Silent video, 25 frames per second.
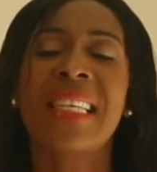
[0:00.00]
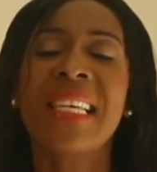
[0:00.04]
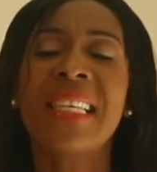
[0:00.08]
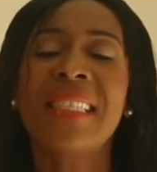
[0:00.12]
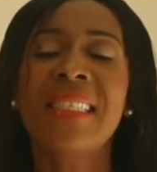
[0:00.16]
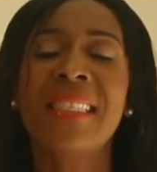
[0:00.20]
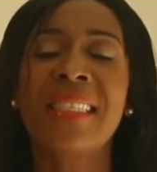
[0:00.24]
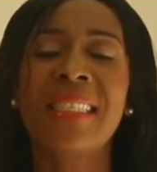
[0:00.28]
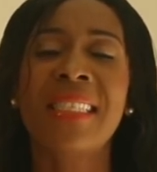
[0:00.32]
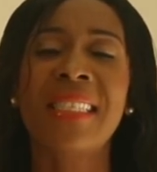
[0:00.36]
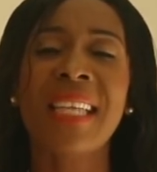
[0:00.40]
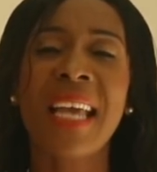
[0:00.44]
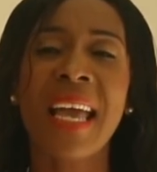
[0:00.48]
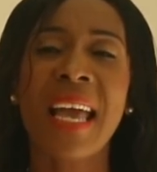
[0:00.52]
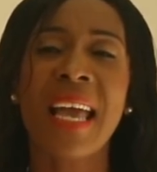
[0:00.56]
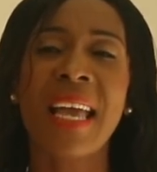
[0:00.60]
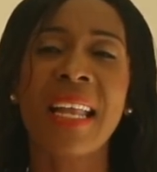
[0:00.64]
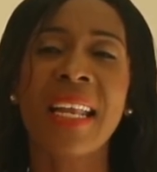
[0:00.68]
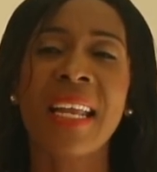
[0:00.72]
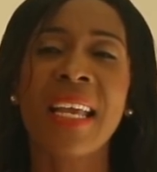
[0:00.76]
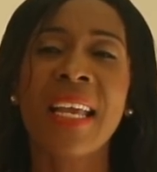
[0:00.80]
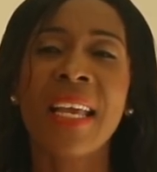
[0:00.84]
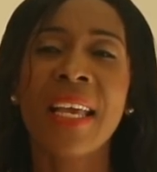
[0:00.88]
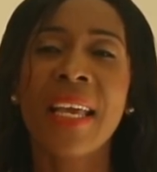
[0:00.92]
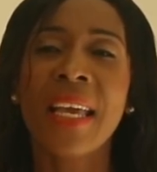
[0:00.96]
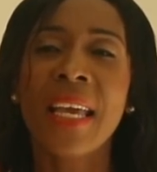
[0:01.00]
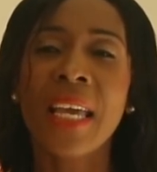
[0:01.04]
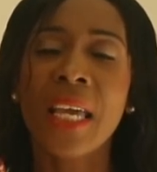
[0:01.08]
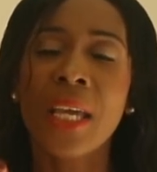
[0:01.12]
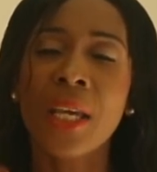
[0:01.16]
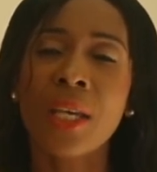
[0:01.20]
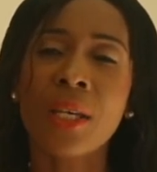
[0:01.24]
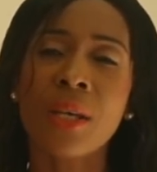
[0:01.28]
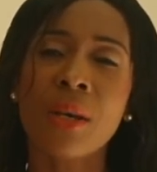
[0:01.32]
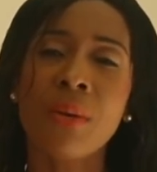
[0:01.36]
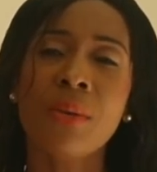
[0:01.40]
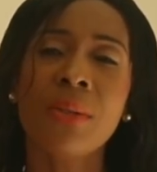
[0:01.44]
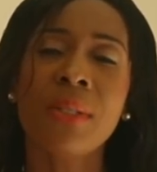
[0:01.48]
Instead, he
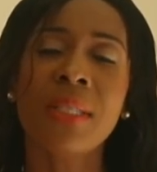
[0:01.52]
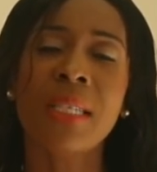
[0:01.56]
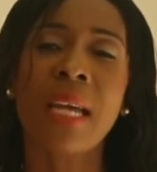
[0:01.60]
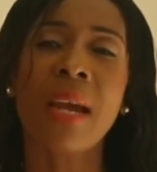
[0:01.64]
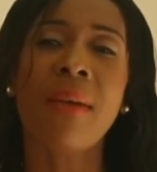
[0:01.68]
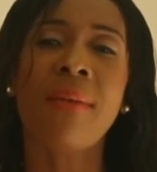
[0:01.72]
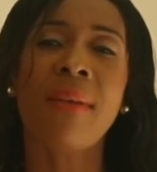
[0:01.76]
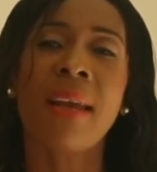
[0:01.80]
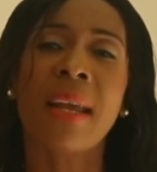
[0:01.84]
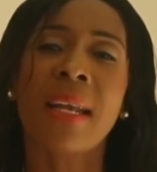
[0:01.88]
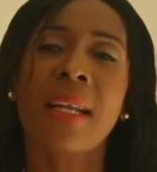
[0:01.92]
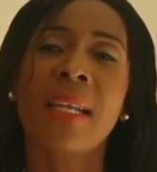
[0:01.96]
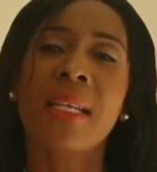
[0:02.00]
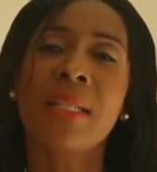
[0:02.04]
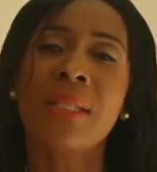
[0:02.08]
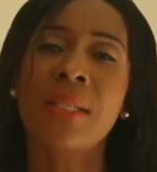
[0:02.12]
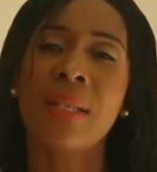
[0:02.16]
goes directly